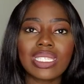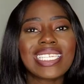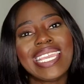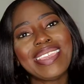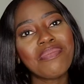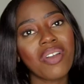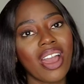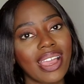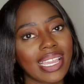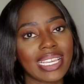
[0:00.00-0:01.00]

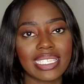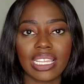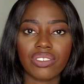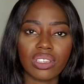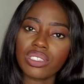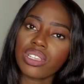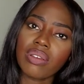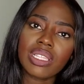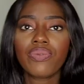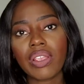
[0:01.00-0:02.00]
teamwork, etc. So
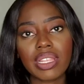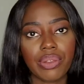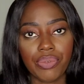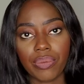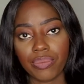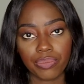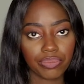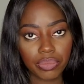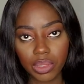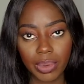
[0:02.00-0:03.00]
it's very different
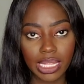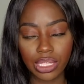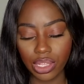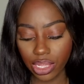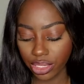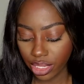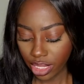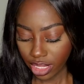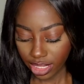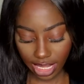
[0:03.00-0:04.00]
the way that you go,
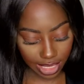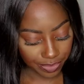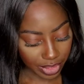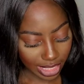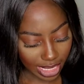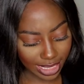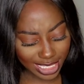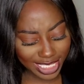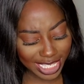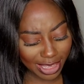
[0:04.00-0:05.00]
okay? And
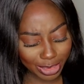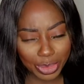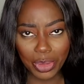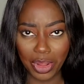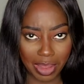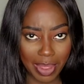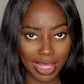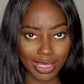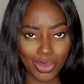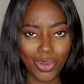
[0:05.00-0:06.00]
this tells you a lot
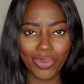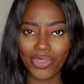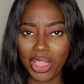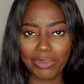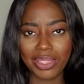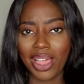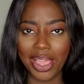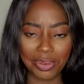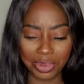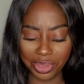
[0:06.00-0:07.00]
about the sort of firms that I